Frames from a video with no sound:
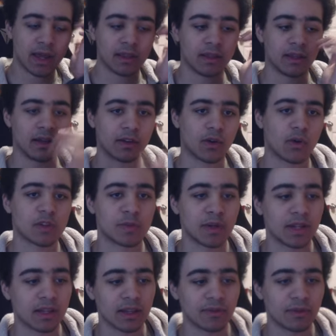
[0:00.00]
The
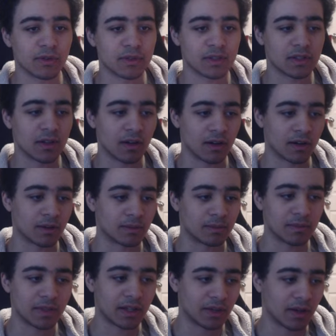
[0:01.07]
corresponding levels are,
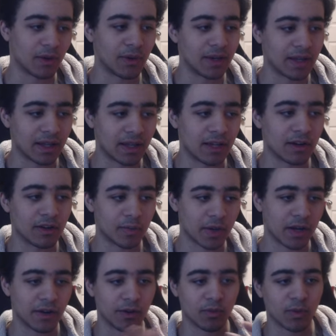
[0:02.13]
you know, in here
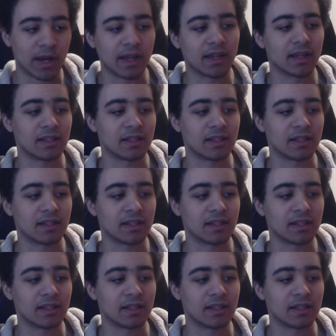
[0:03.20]
depending on your rank.